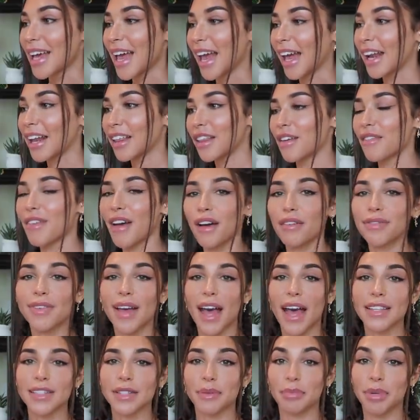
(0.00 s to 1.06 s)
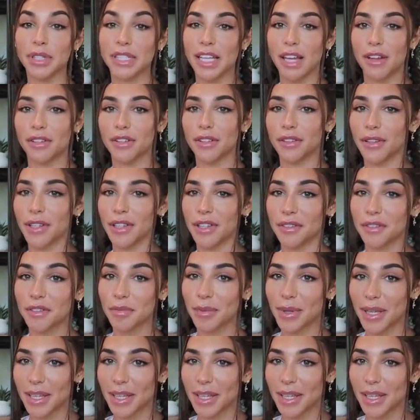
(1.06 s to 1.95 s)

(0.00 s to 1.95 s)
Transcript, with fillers: And I love how fast it puts out new leaves